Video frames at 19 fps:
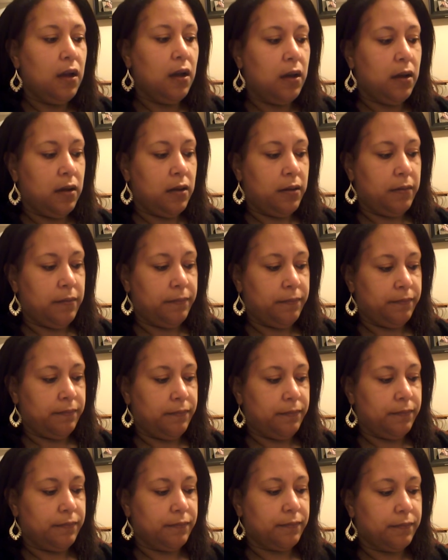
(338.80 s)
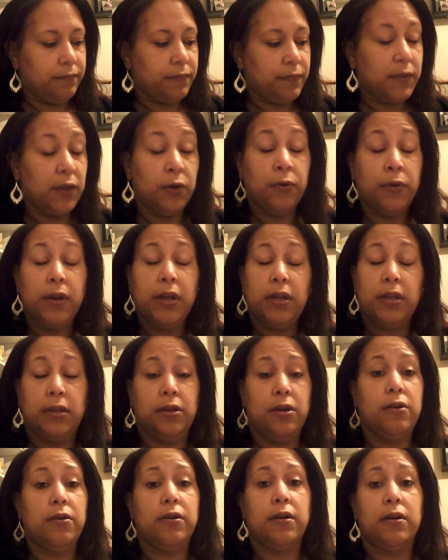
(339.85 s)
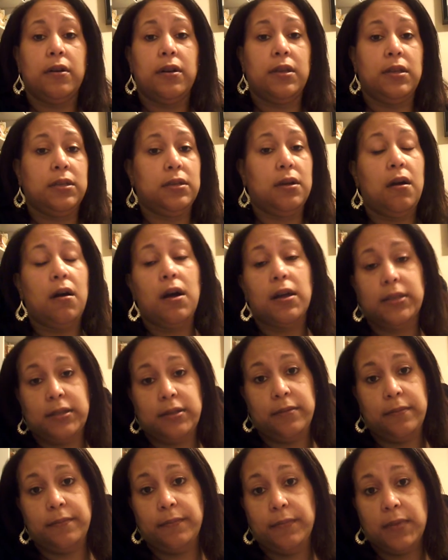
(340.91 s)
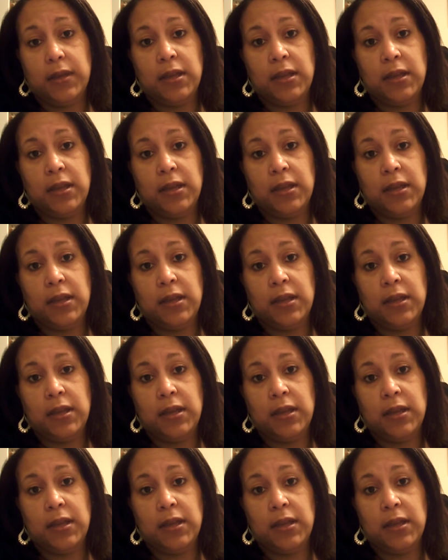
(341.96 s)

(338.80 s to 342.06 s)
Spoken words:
Um, Greek yogurt is awesome.